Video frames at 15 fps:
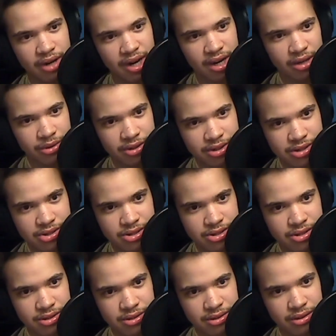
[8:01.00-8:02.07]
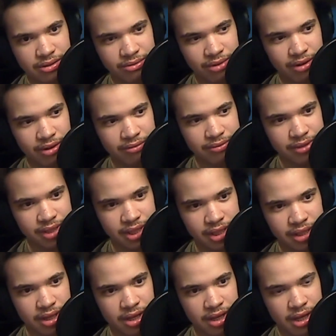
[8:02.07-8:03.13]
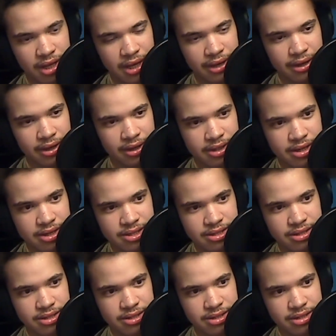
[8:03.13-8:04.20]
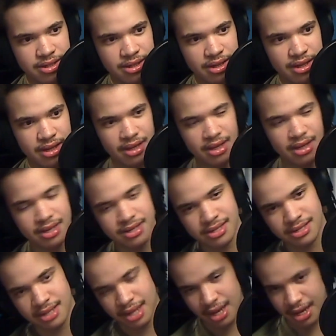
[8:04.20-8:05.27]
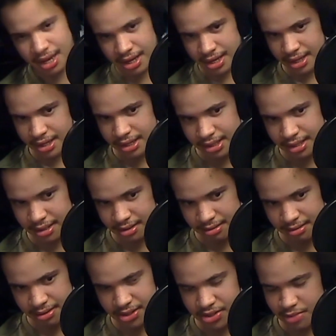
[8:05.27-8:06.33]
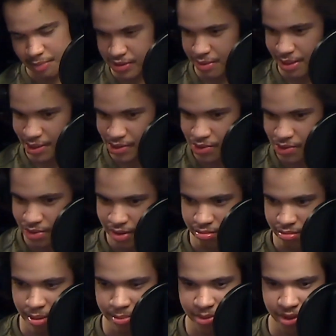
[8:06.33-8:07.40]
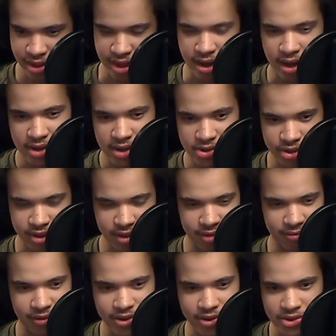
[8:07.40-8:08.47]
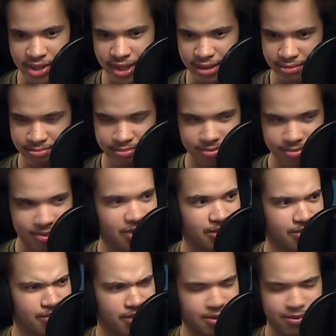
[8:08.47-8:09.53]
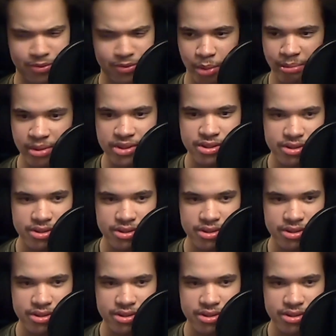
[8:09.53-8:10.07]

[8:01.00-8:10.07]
hours, roughly. Cause especially when I was remembering the kanji in the first like the 4 months.